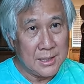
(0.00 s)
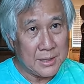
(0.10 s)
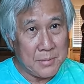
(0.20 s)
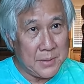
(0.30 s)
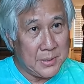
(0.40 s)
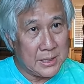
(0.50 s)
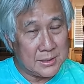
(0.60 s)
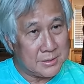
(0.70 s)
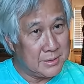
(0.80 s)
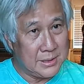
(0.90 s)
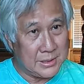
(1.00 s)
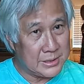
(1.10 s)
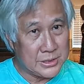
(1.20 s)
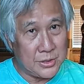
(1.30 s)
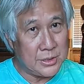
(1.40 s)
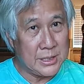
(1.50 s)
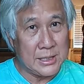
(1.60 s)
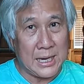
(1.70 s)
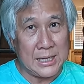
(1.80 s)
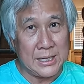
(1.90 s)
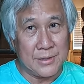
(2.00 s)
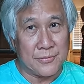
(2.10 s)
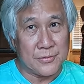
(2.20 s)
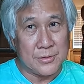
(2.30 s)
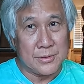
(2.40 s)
Like maybe a certain kind of